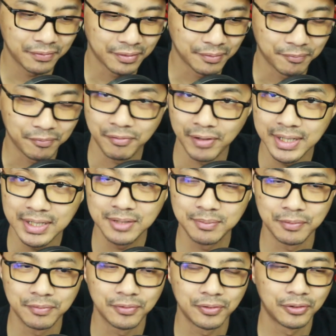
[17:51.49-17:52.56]
some friends
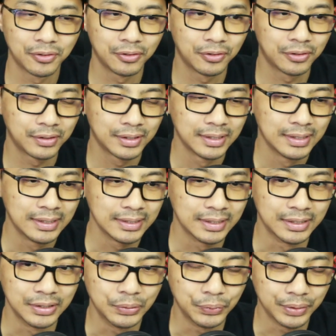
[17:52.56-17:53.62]
before the
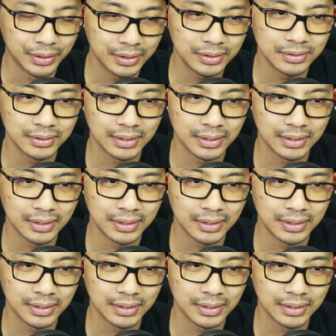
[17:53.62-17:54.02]
New Year.